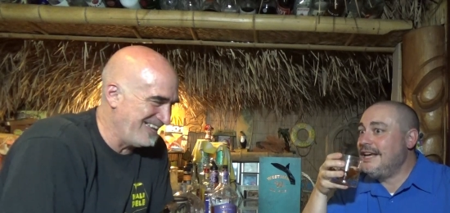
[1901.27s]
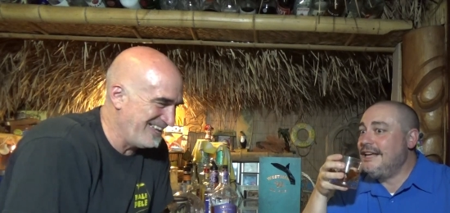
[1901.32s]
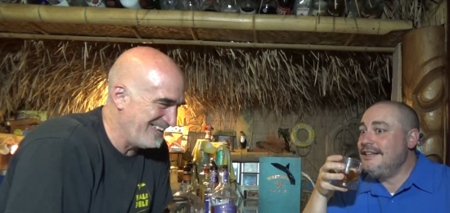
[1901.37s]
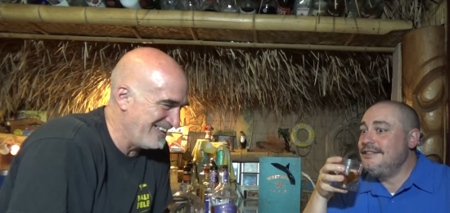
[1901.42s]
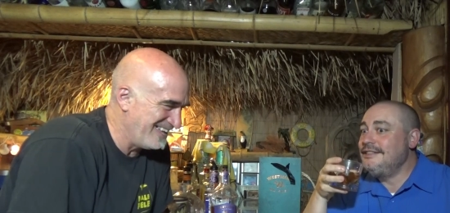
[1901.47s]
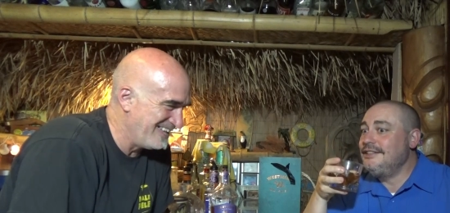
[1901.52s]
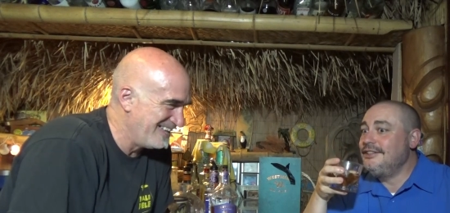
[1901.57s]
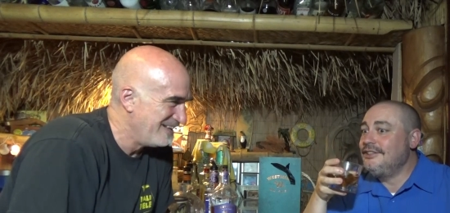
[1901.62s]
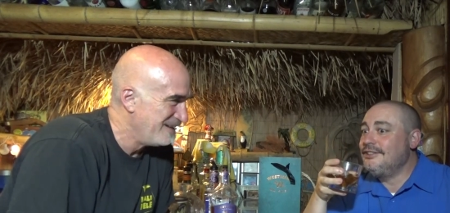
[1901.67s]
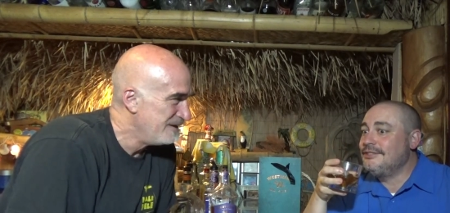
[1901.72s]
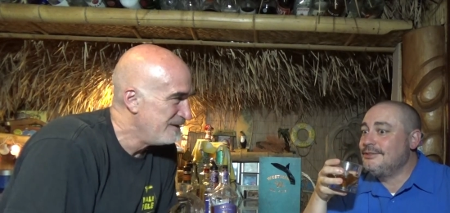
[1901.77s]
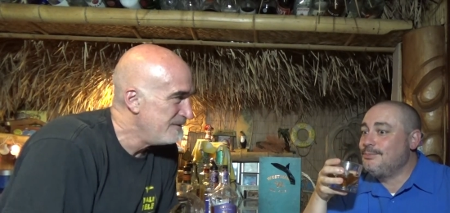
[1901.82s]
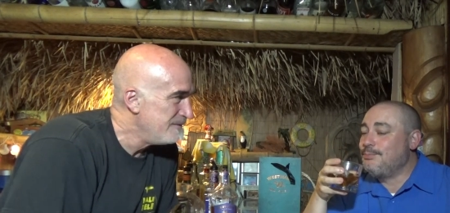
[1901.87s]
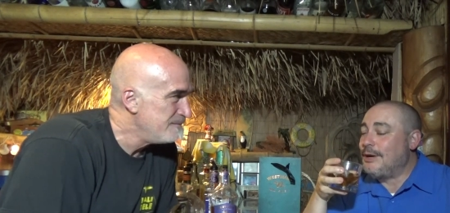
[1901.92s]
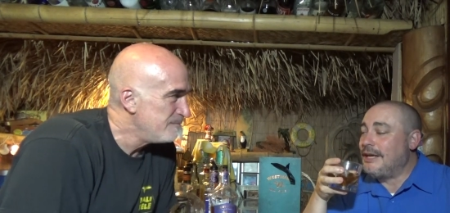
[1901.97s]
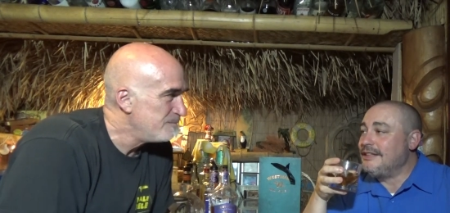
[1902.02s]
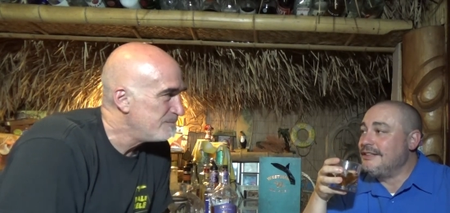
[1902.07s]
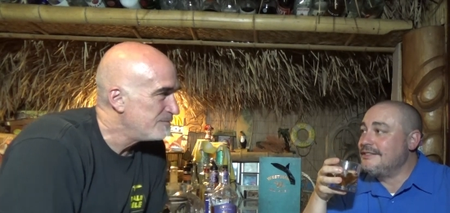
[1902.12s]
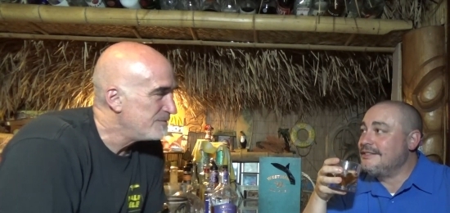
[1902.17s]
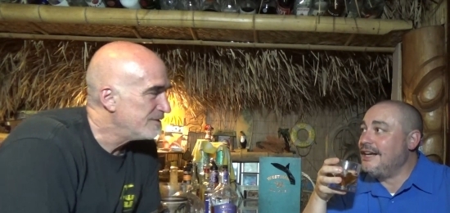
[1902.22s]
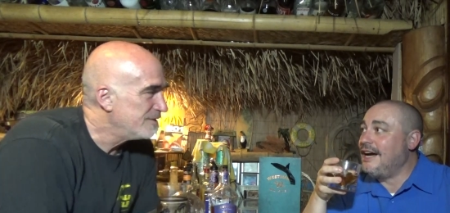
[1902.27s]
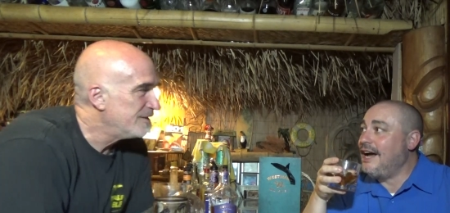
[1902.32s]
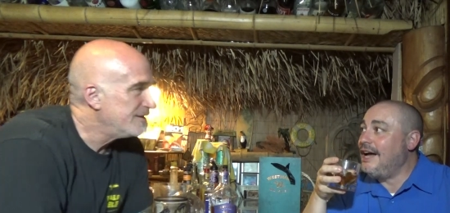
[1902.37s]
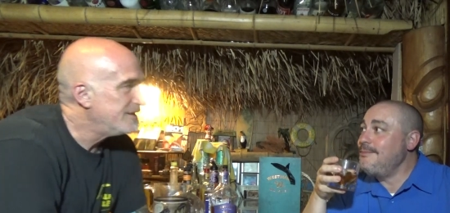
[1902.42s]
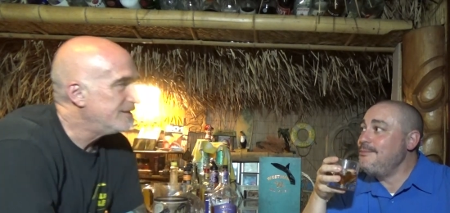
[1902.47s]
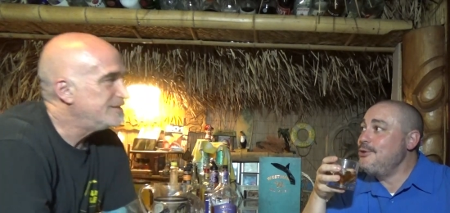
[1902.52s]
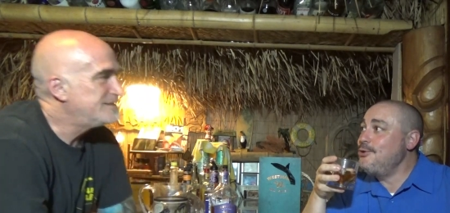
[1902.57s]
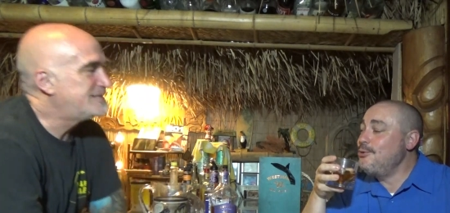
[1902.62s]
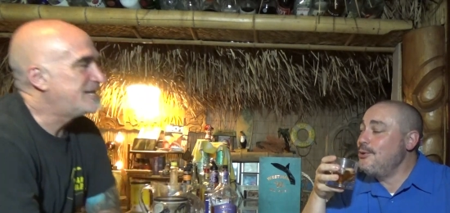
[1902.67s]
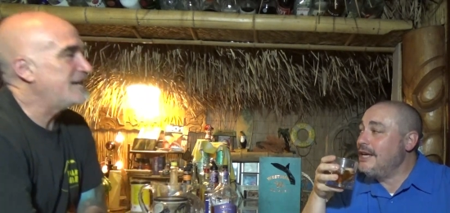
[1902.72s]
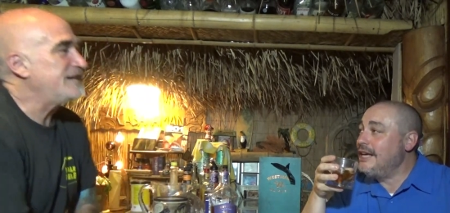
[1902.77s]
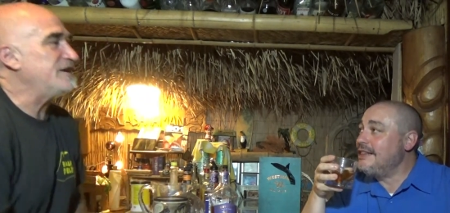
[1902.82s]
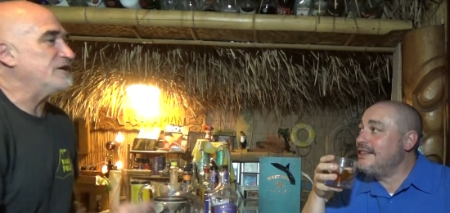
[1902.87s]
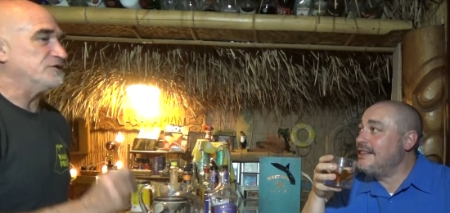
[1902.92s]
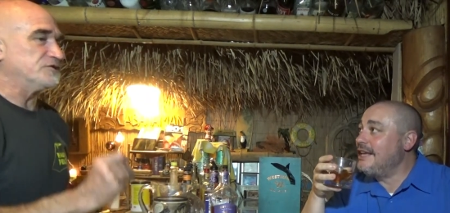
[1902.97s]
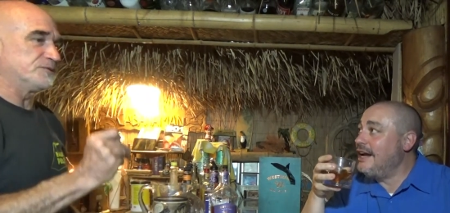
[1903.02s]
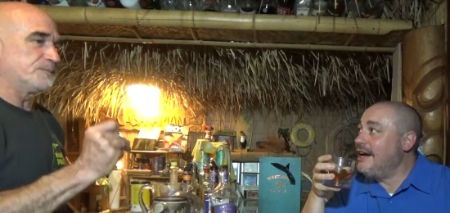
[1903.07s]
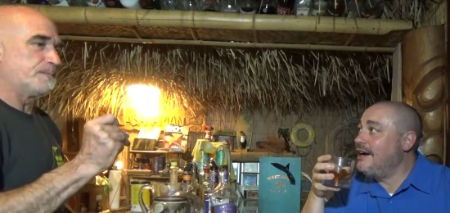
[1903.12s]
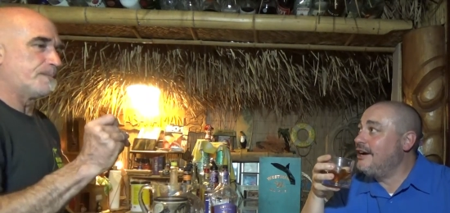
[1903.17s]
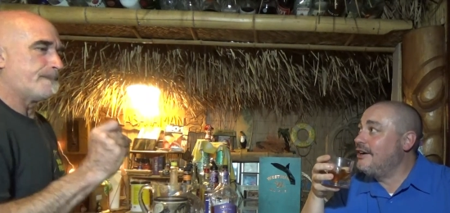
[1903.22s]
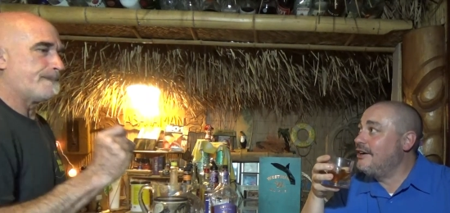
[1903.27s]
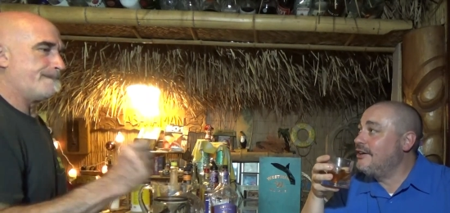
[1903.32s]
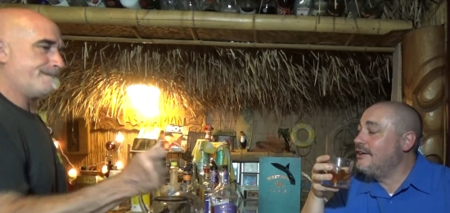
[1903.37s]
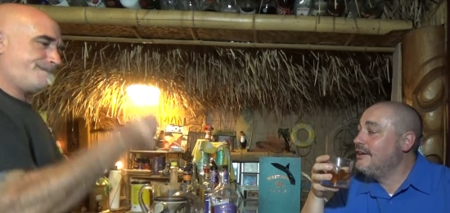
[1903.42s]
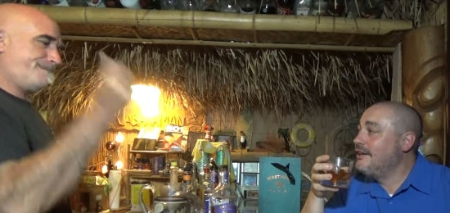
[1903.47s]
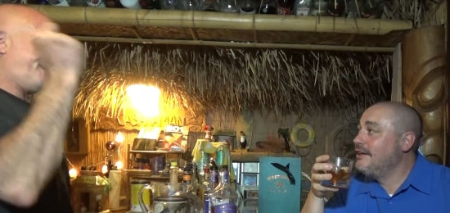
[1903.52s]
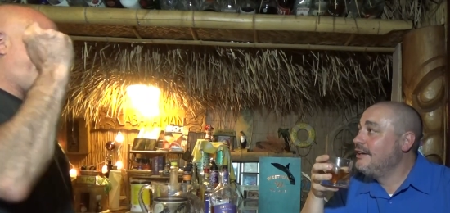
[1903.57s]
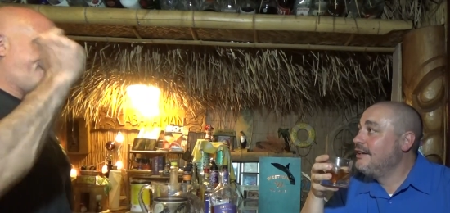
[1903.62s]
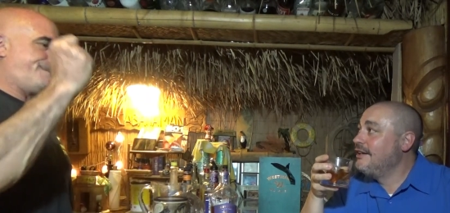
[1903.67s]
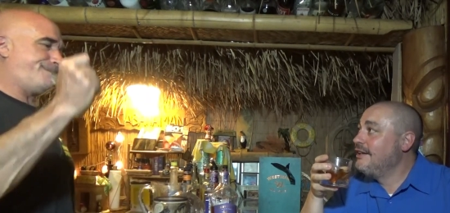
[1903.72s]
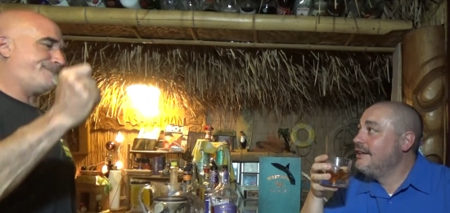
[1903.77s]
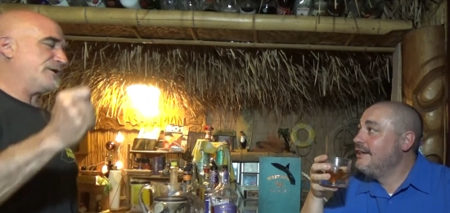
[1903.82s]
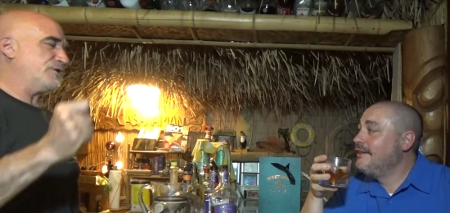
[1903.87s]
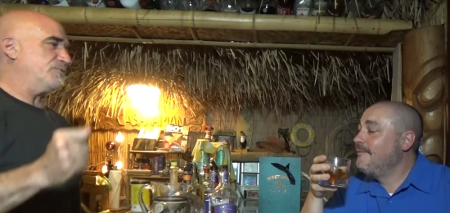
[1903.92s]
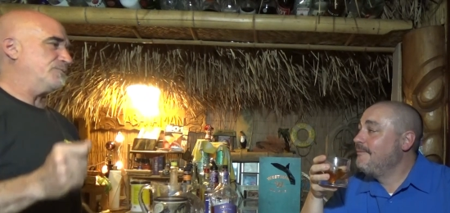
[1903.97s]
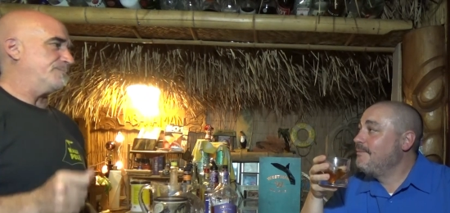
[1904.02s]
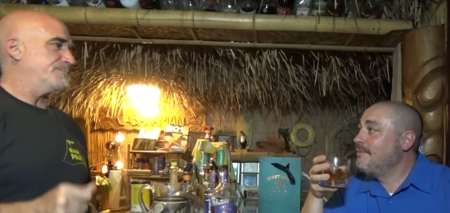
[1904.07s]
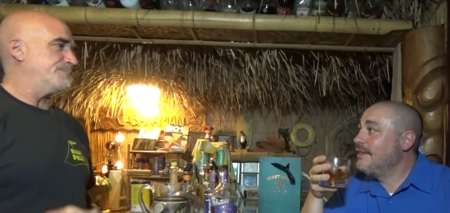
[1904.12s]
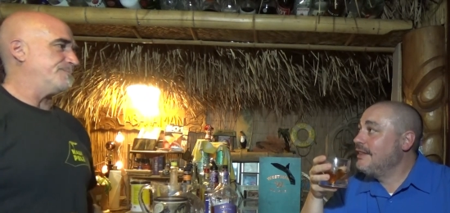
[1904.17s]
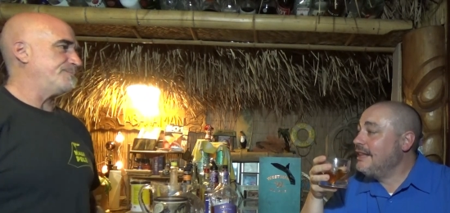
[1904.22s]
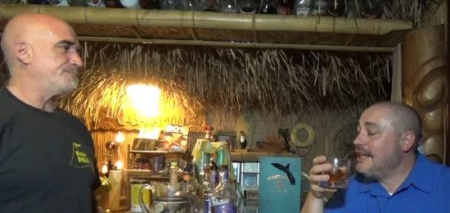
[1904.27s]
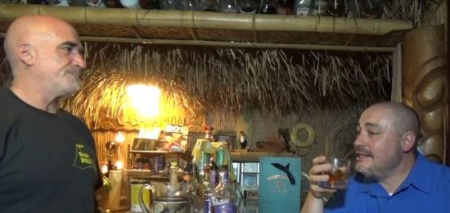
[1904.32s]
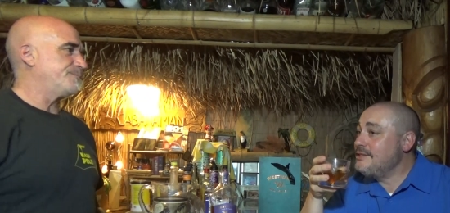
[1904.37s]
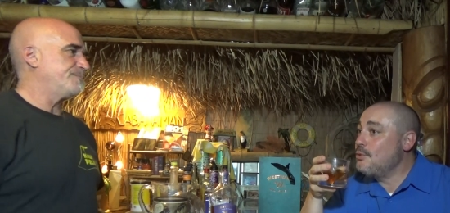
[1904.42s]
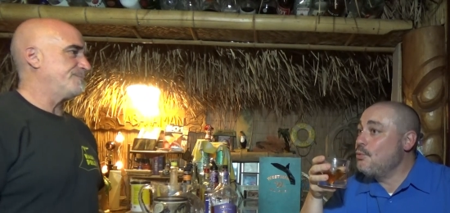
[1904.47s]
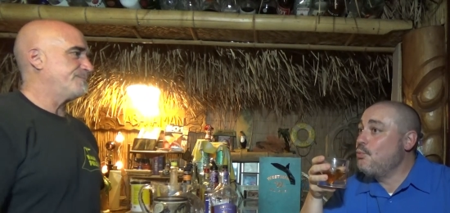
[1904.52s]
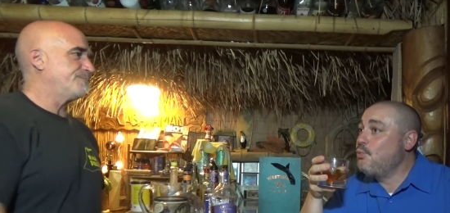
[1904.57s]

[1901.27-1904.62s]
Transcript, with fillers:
Speaker 1: 10 years. By the time you get years. there, boom. That's